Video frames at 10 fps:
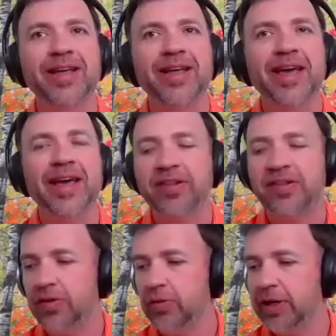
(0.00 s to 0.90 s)
Yeah,
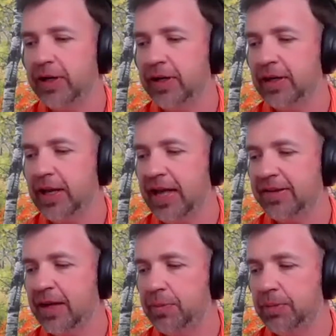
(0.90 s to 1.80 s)
absolutely.
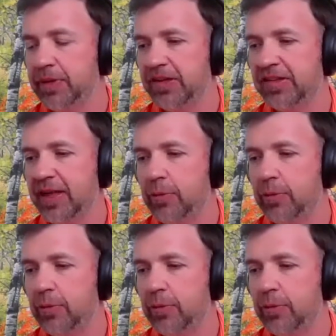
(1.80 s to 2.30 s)
And so